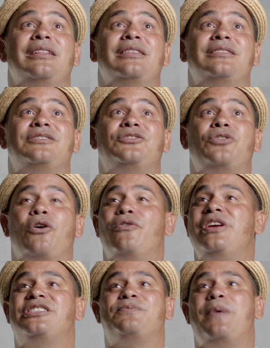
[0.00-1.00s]
so
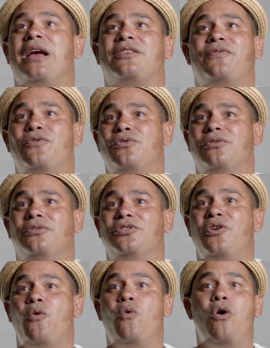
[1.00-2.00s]
respectful.
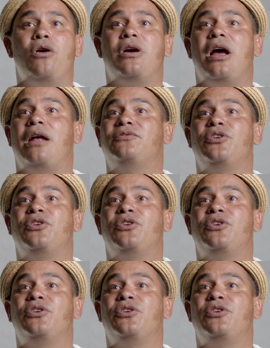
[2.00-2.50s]
You walk up